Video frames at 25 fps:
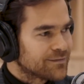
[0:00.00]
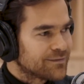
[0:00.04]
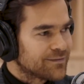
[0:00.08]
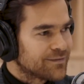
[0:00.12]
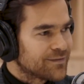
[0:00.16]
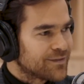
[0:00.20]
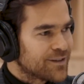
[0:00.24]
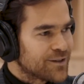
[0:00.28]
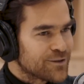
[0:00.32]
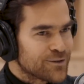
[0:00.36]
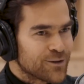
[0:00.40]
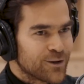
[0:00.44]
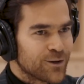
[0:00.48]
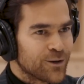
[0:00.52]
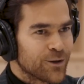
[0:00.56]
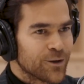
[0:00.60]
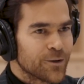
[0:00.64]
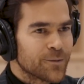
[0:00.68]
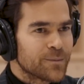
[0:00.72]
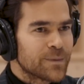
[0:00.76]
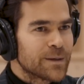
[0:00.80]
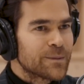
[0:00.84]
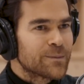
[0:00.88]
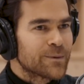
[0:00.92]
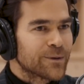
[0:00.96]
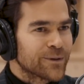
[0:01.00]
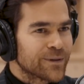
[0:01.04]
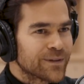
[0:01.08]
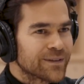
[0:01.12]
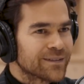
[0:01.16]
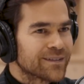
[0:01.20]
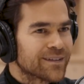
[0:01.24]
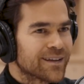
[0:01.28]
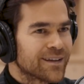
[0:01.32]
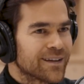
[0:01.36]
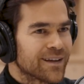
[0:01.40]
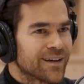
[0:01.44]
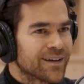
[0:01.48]
there's a lot of people
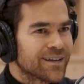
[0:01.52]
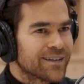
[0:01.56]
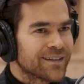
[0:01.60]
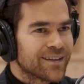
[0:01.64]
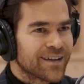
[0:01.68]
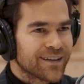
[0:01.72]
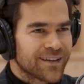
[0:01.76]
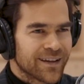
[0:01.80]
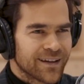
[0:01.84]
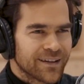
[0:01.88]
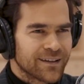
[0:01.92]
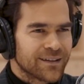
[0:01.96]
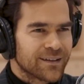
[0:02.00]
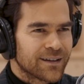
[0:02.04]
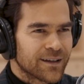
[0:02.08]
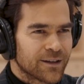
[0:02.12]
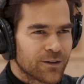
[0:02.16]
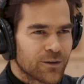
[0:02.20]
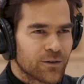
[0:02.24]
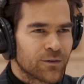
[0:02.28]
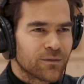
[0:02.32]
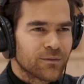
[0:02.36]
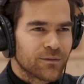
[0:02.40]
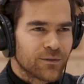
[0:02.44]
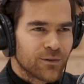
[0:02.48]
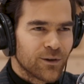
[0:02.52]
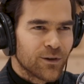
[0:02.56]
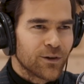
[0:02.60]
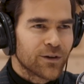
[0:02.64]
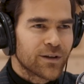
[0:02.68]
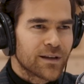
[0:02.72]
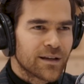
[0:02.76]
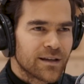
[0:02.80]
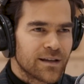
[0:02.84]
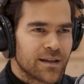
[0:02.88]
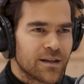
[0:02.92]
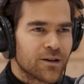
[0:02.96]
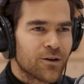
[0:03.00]
that I can
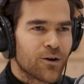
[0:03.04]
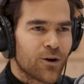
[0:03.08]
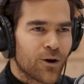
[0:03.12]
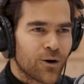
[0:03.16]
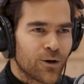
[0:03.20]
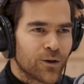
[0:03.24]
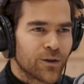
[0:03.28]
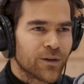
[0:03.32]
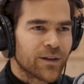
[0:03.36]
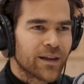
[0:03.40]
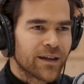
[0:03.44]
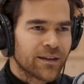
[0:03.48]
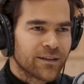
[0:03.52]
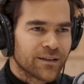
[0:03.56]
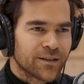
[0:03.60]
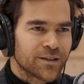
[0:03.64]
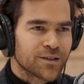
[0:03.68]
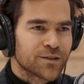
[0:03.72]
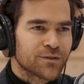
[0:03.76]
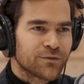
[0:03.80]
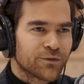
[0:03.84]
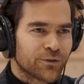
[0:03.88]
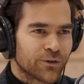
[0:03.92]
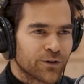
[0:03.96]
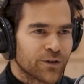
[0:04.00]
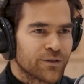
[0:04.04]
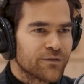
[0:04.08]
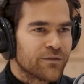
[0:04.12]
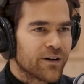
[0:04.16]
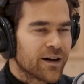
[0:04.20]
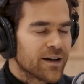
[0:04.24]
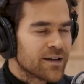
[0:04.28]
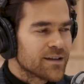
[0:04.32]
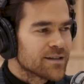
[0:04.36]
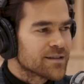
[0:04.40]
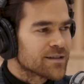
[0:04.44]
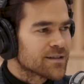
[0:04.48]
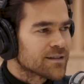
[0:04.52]
luckily call and ask for
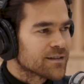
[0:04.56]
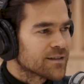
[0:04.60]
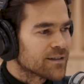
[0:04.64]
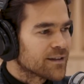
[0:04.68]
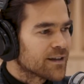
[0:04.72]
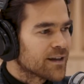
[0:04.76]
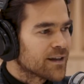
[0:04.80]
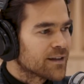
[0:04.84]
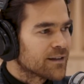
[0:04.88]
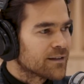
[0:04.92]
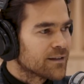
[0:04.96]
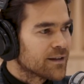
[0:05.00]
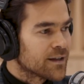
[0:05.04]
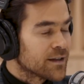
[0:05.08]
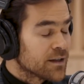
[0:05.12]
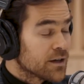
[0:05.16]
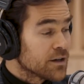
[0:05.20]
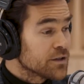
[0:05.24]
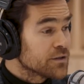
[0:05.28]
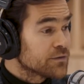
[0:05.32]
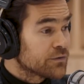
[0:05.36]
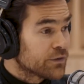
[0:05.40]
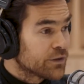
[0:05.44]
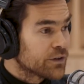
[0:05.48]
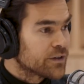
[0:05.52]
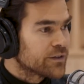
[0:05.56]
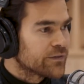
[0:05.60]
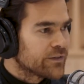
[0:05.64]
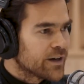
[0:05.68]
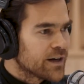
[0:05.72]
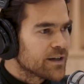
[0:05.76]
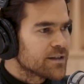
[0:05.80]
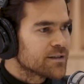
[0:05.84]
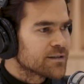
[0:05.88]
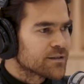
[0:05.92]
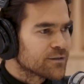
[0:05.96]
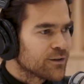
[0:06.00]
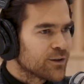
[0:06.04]
advice and ask for
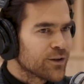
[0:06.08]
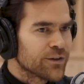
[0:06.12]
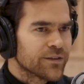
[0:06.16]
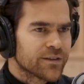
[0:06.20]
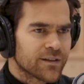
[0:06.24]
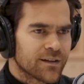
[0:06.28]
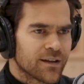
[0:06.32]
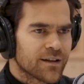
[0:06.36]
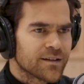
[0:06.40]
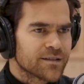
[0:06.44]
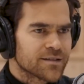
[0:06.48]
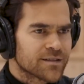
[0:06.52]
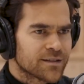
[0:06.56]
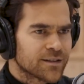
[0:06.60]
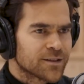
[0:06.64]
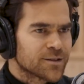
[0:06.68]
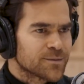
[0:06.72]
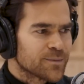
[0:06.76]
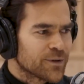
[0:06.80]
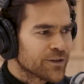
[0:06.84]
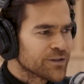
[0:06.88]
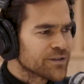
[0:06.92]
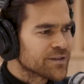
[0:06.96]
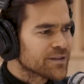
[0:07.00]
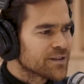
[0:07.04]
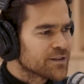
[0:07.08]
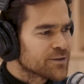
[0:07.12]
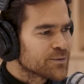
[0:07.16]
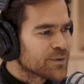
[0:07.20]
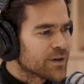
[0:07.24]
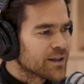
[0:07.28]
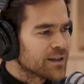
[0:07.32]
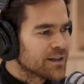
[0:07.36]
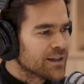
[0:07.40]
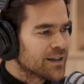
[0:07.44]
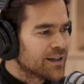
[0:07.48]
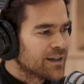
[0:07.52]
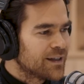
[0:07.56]
advice a lot the last 6 months as
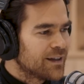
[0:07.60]
well.